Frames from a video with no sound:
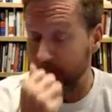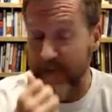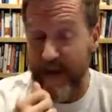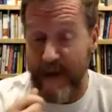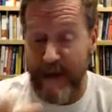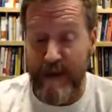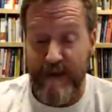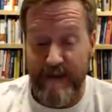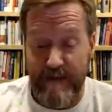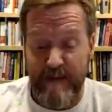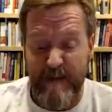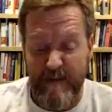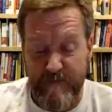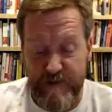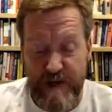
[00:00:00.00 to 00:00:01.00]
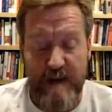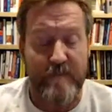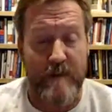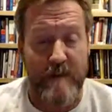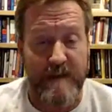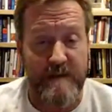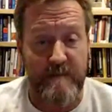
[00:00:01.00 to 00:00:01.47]
And
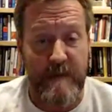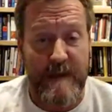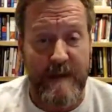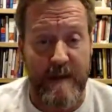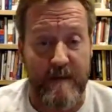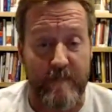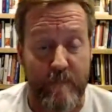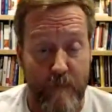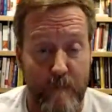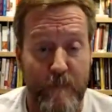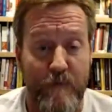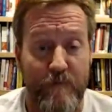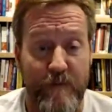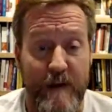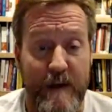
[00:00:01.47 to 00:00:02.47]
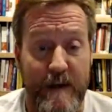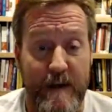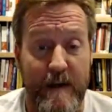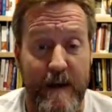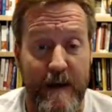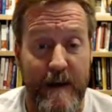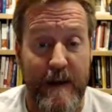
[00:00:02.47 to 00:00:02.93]
generally speaking, removing
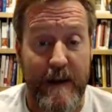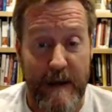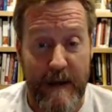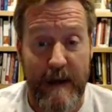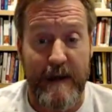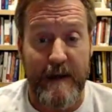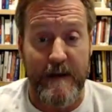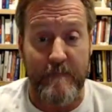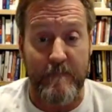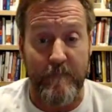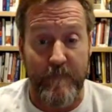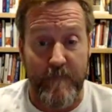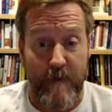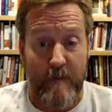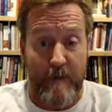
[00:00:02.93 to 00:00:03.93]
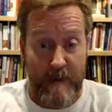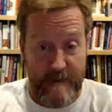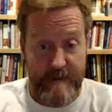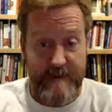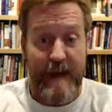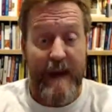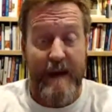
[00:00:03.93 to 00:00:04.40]
an item from a
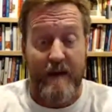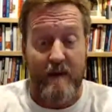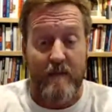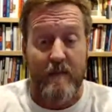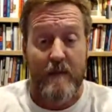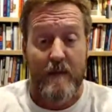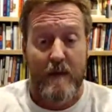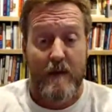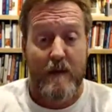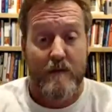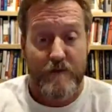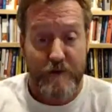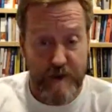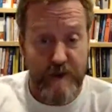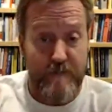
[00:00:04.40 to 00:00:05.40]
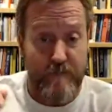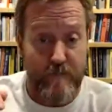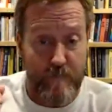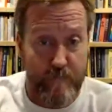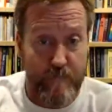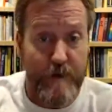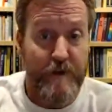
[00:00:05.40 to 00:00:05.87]
scale should
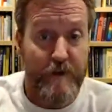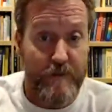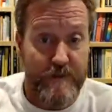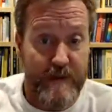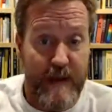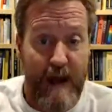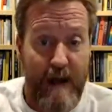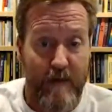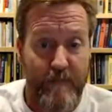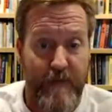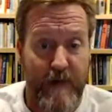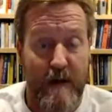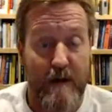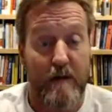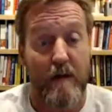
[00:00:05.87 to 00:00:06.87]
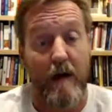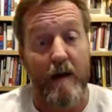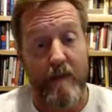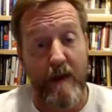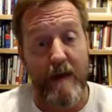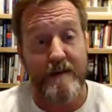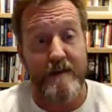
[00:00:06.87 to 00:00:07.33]
reduce alpha,
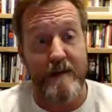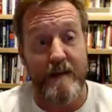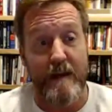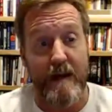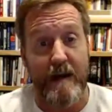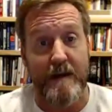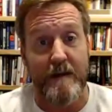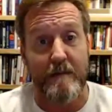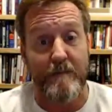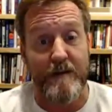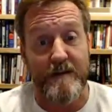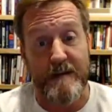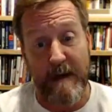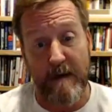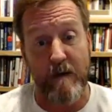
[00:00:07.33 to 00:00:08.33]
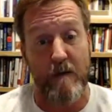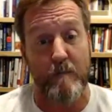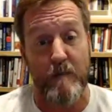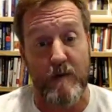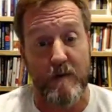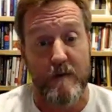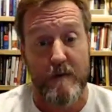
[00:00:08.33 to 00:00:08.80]
unless the item is
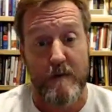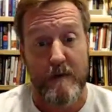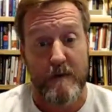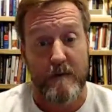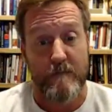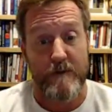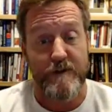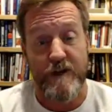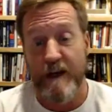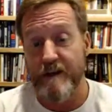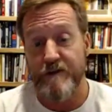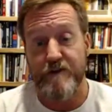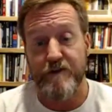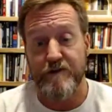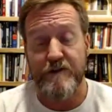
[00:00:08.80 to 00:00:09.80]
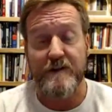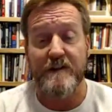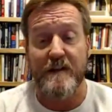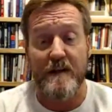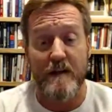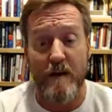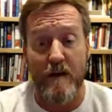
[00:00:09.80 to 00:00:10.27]
terrible, in which case you should
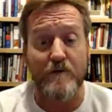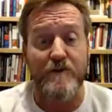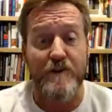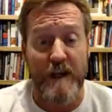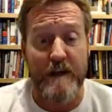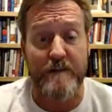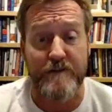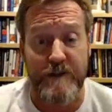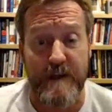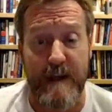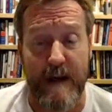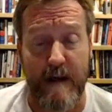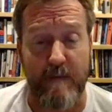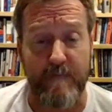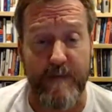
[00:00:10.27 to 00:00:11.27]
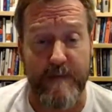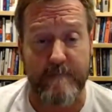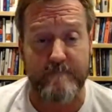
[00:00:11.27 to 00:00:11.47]
see no change in alpha.